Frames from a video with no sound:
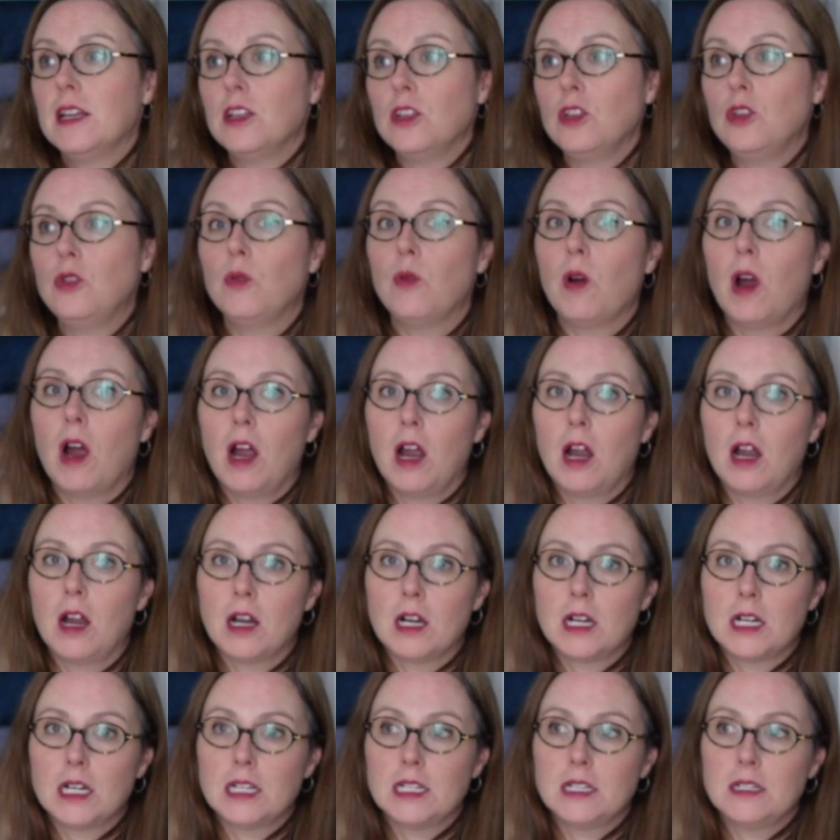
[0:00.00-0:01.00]
you
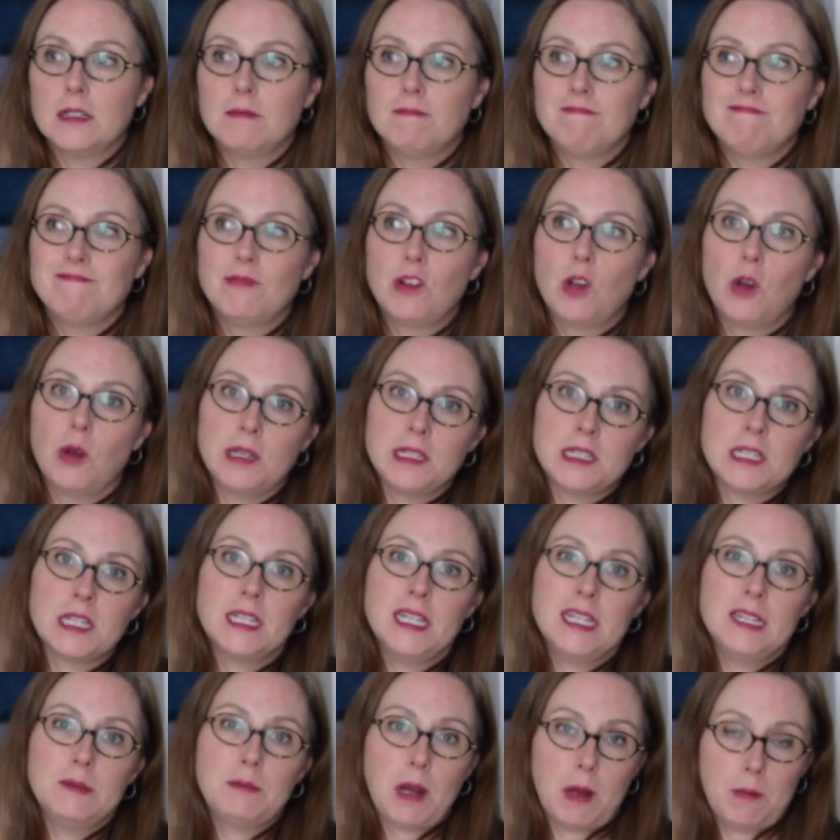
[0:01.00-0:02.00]
are going to
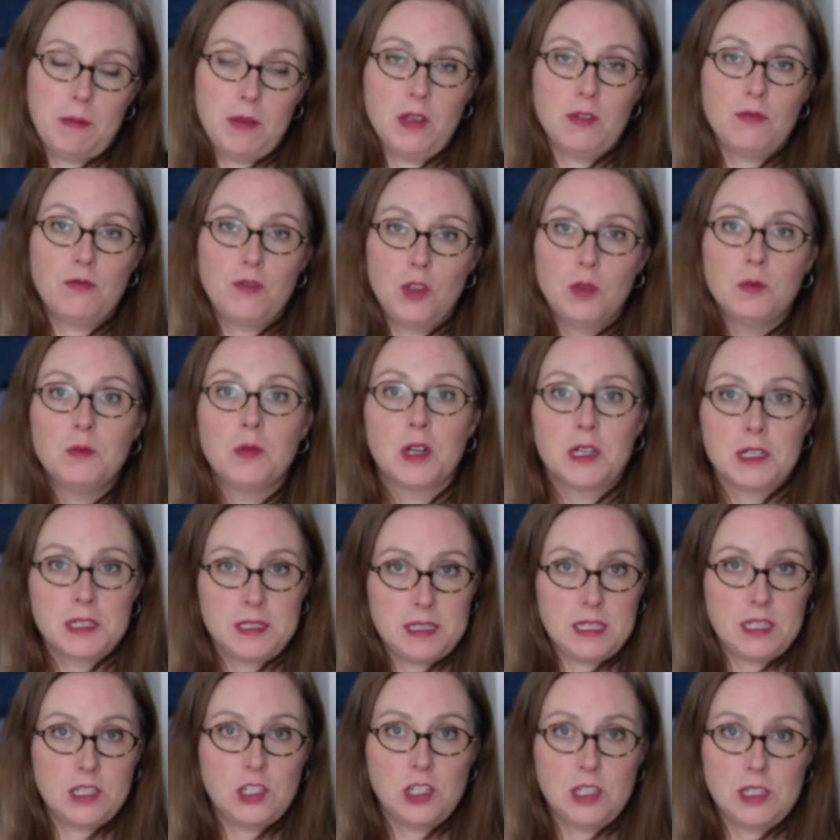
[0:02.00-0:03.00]
need probably a few more
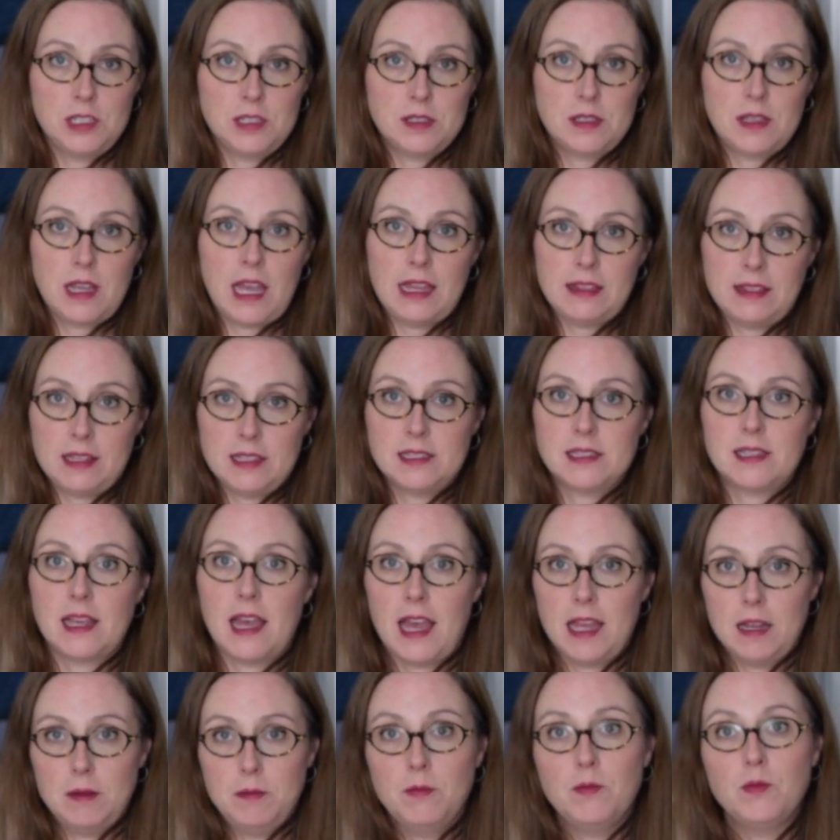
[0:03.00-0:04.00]
stitches at the
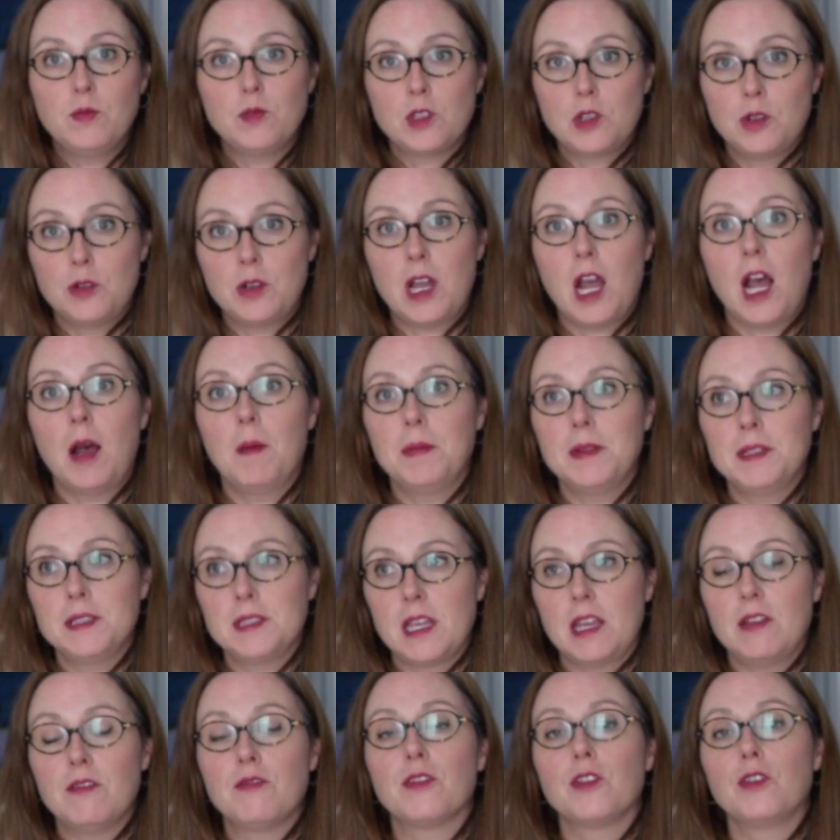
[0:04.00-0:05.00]
side to
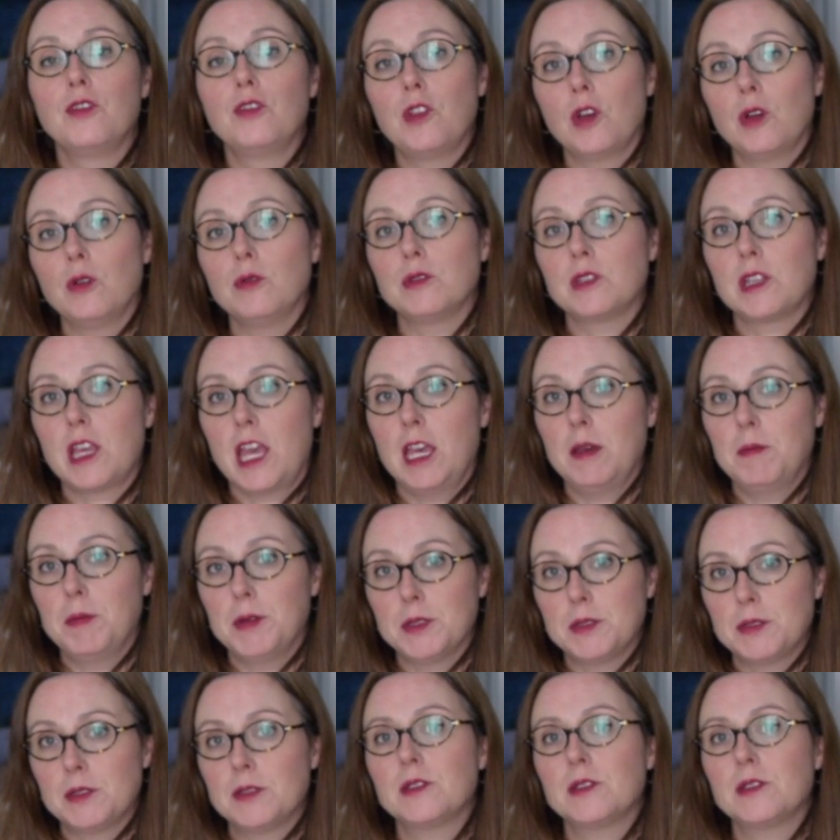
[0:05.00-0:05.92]
compensate for those cables.